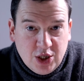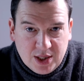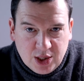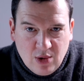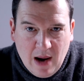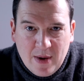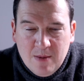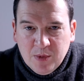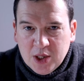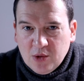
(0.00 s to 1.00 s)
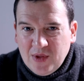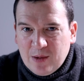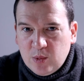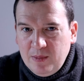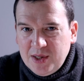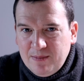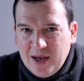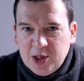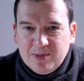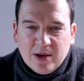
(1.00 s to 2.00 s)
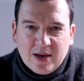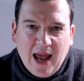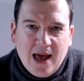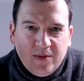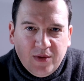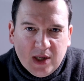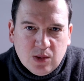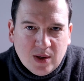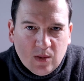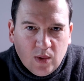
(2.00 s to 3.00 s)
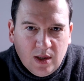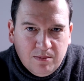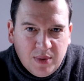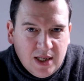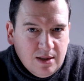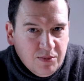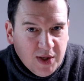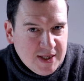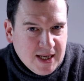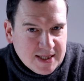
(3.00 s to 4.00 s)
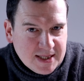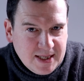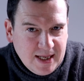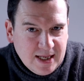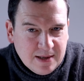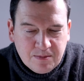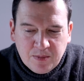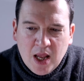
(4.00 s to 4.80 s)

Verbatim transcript: chest strap. So that will be the benchmark and this one will be the testee.